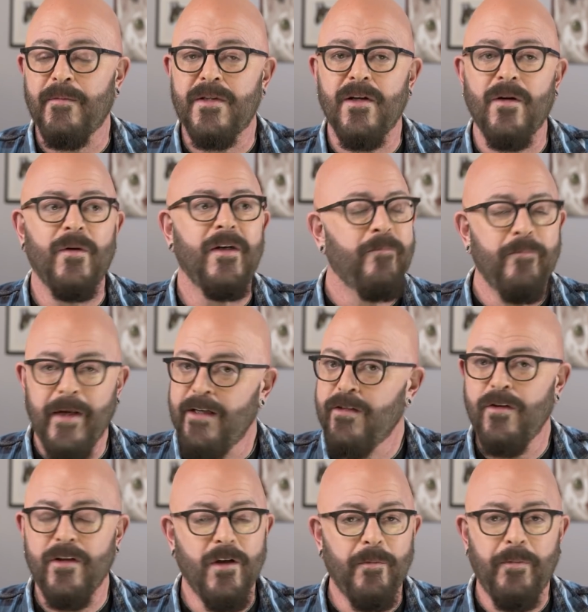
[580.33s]
So make
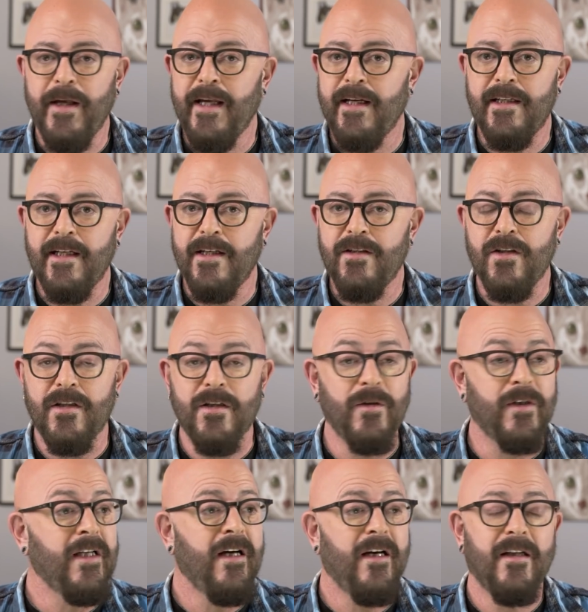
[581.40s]
sure you're paying attention to it.